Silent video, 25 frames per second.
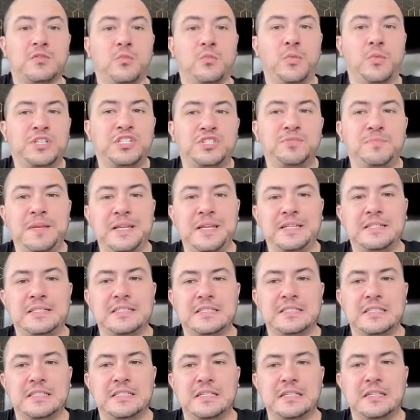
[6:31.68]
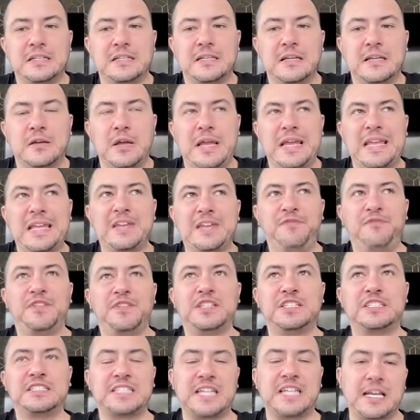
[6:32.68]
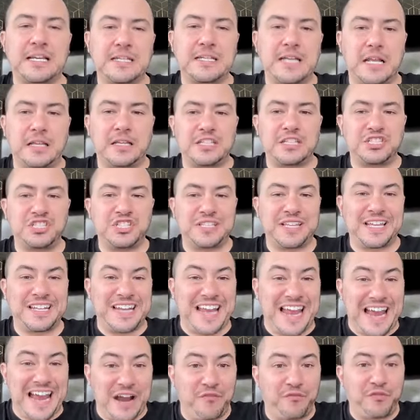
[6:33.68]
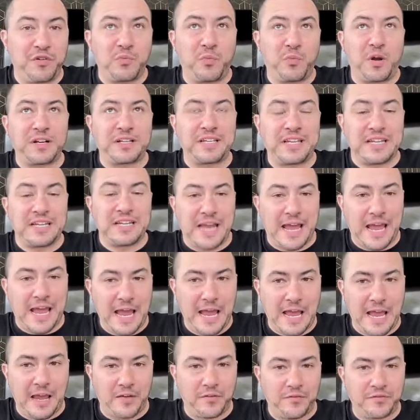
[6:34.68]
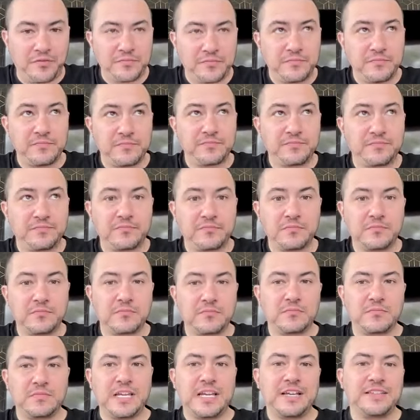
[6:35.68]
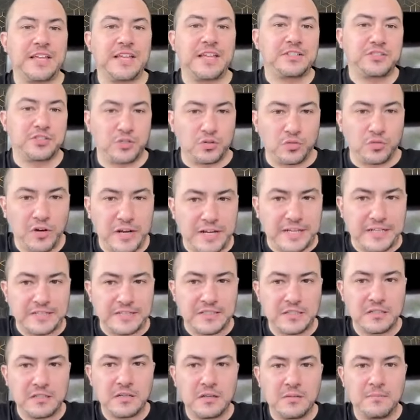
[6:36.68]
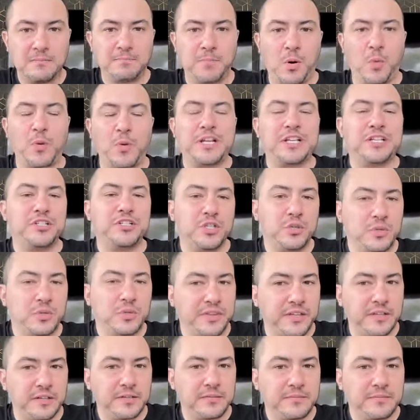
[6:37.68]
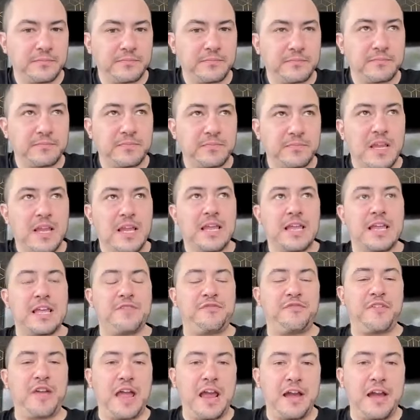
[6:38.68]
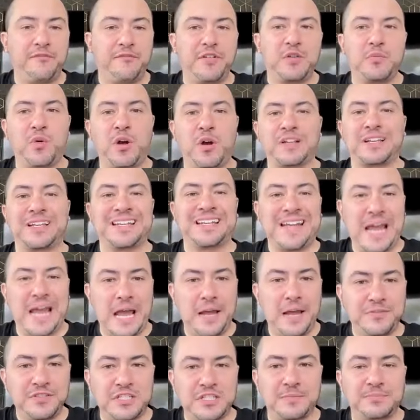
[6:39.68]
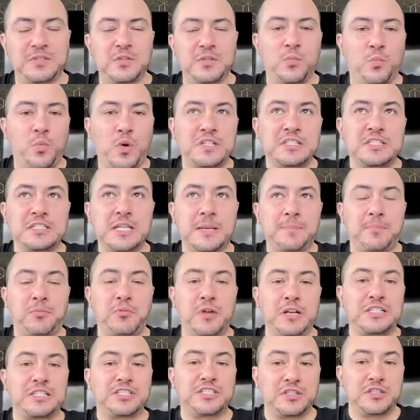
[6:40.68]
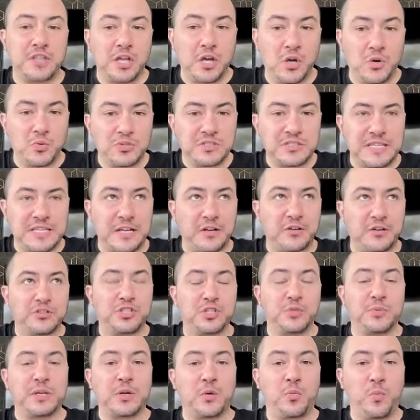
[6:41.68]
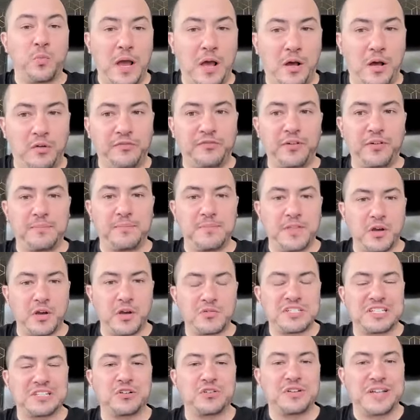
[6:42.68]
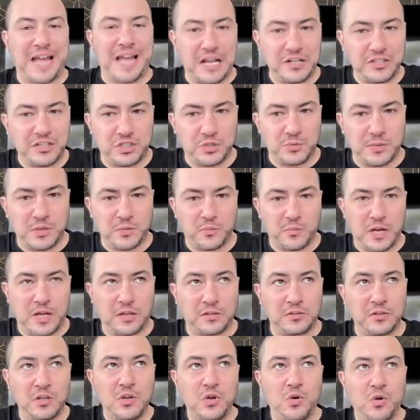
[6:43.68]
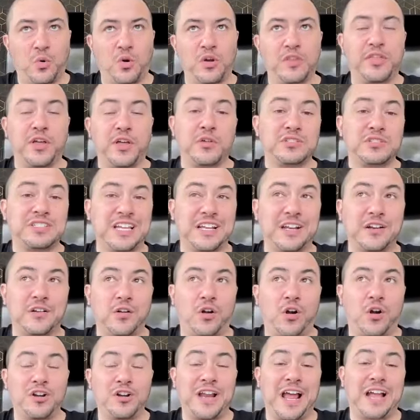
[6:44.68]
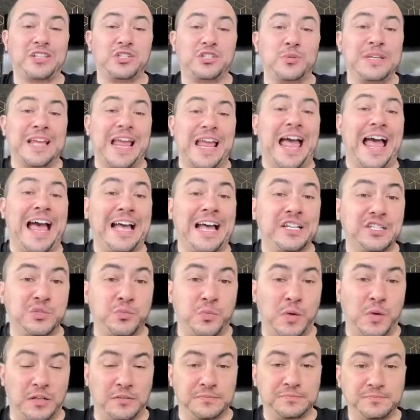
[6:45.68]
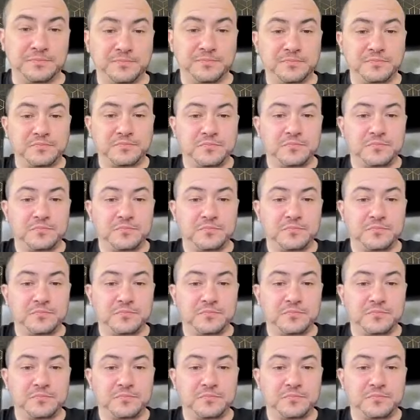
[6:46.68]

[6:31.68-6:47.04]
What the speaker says: Which means if it's technology that everyone can have, yeah, that's great, but what do you do with it? If everyone can have something, what separates those that are doing well from those that are not doing well, or those that are not doing as well?